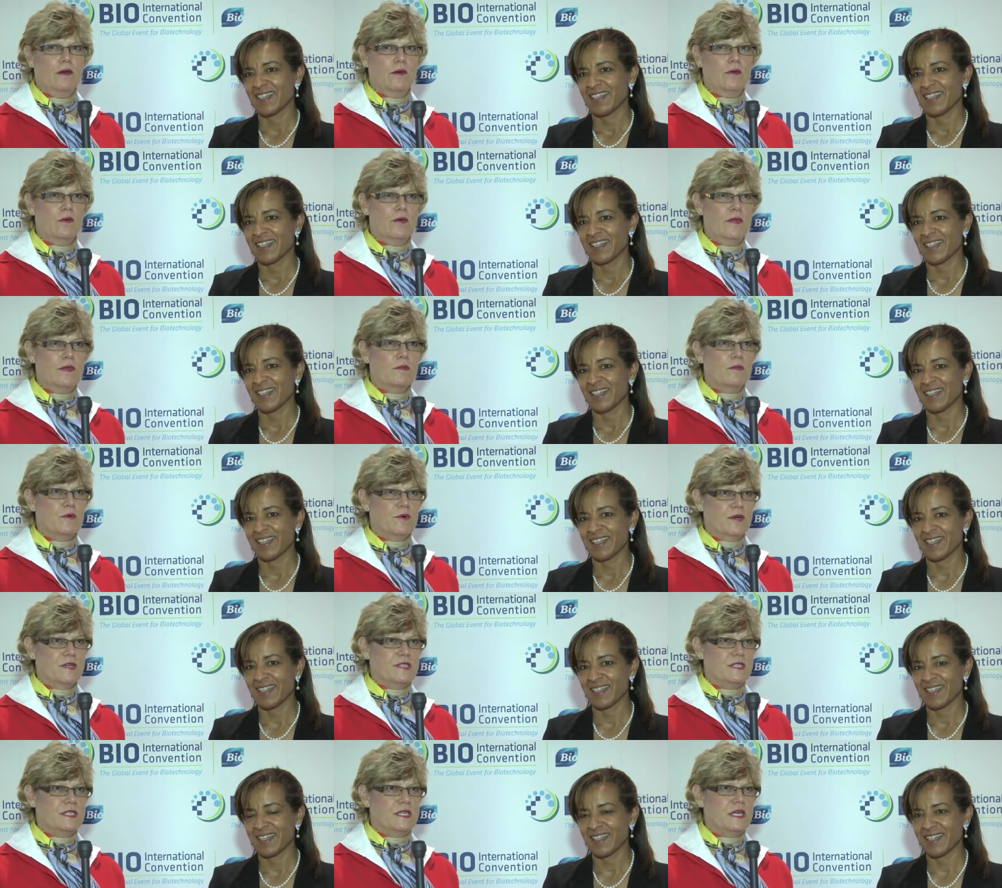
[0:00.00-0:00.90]
Speaker 1: on the
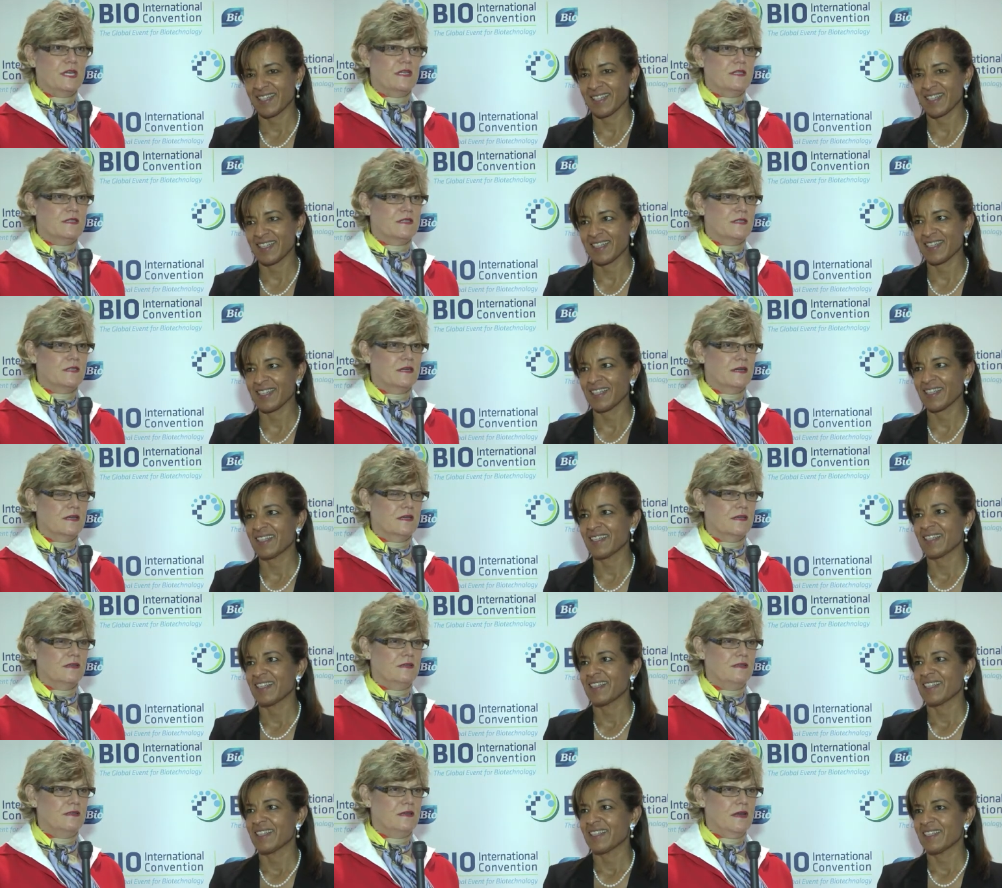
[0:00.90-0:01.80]
board seats.
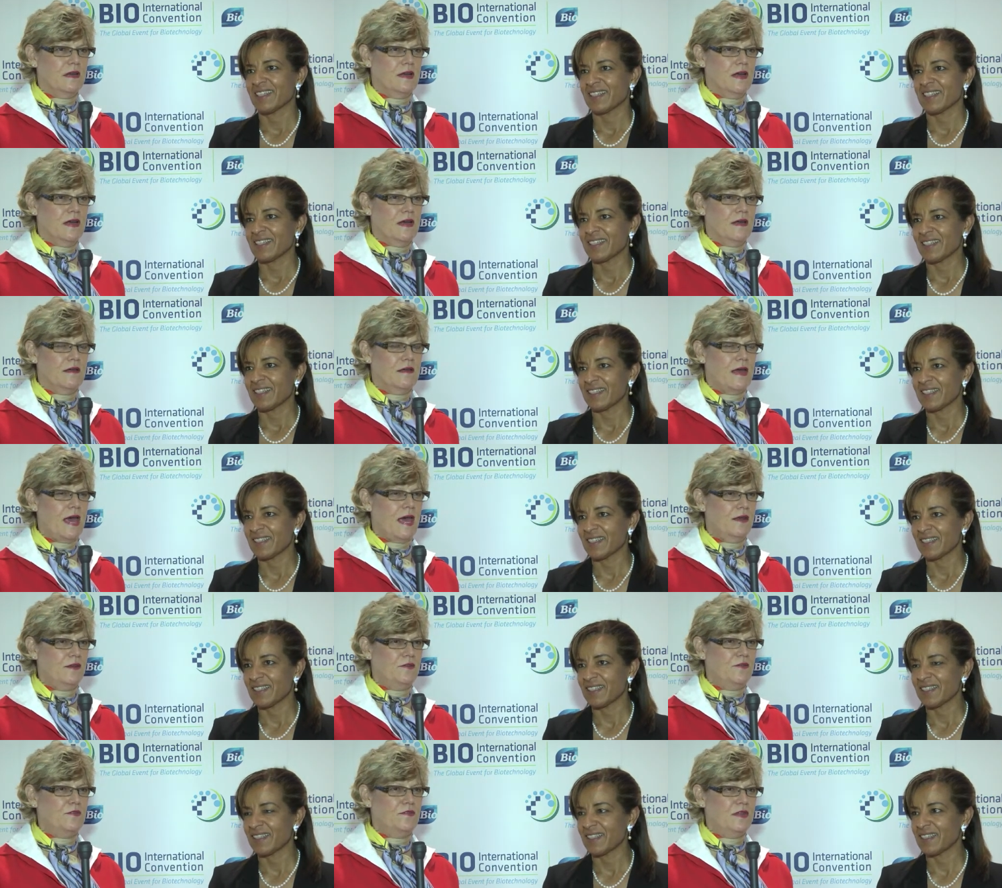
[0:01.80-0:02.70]
Uh,
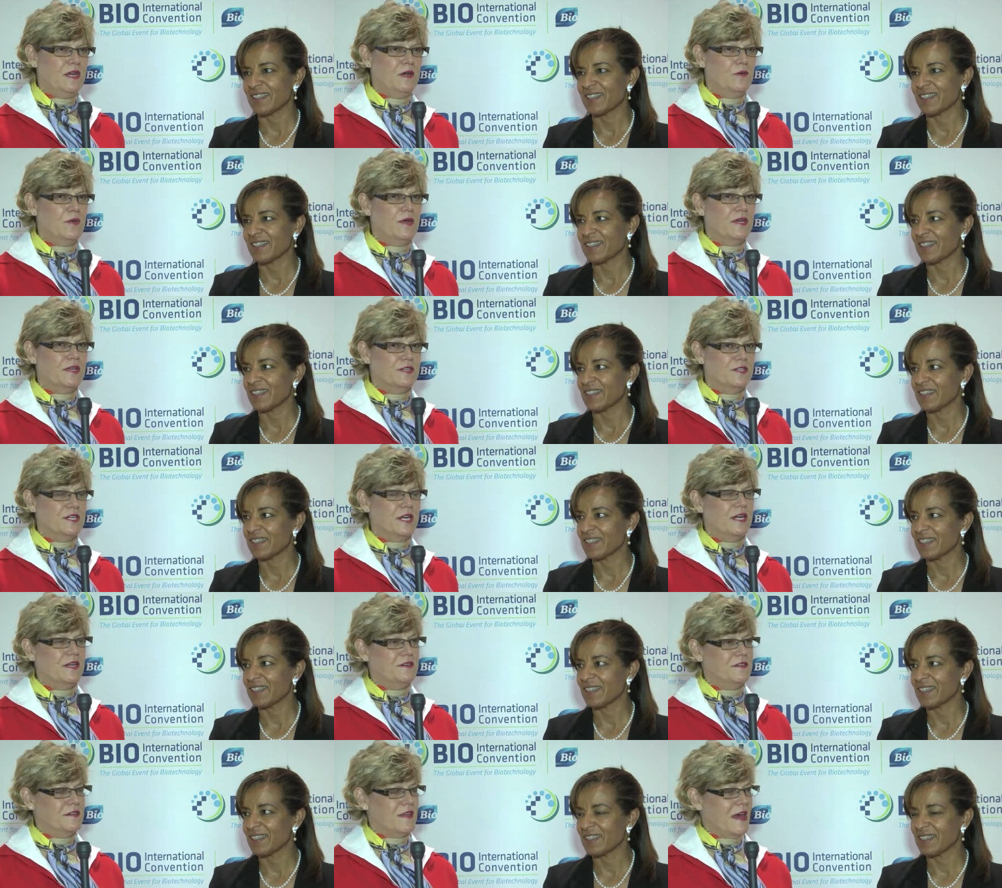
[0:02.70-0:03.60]
how do you think we can
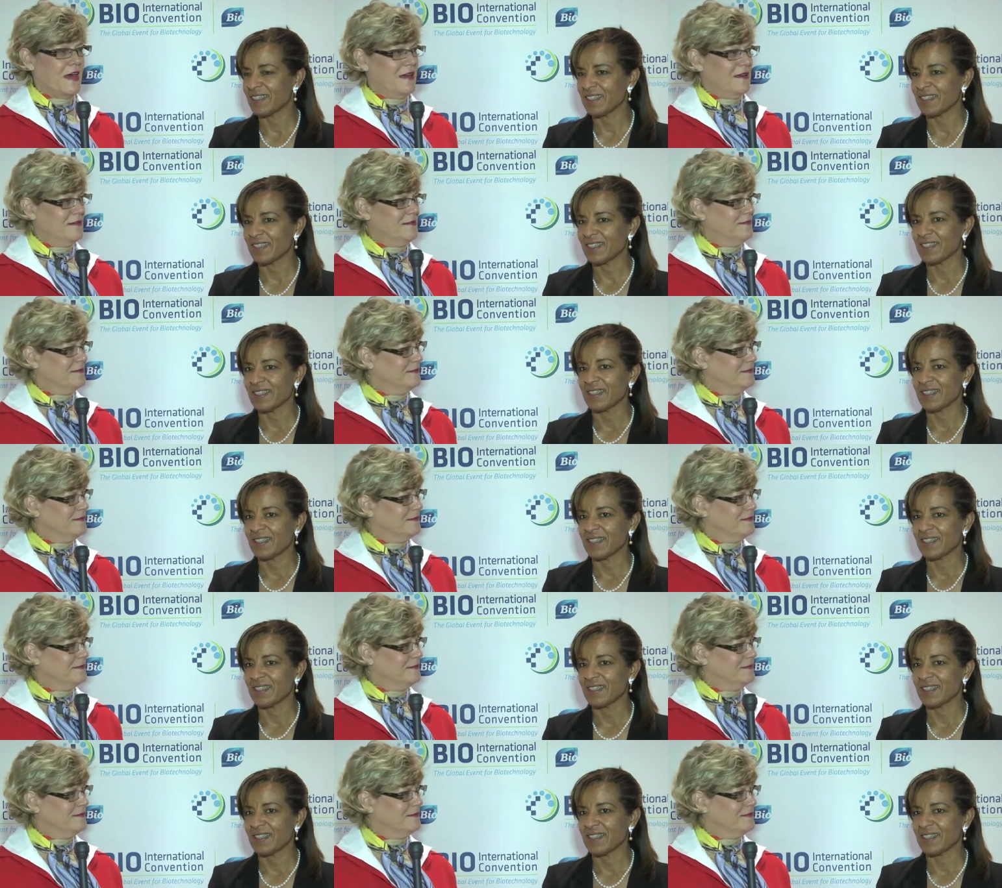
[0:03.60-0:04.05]
change that?